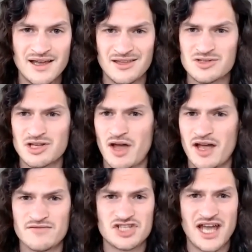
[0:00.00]
There's a
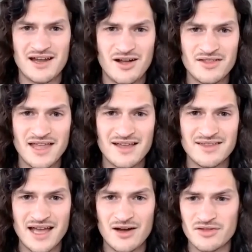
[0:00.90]
live chat on that
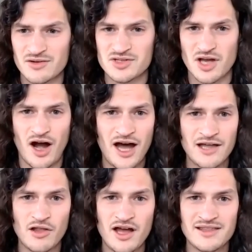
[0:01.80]
now. There's a
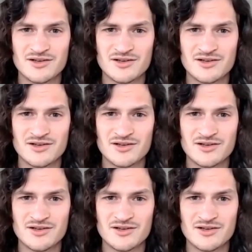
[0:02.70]
hotline.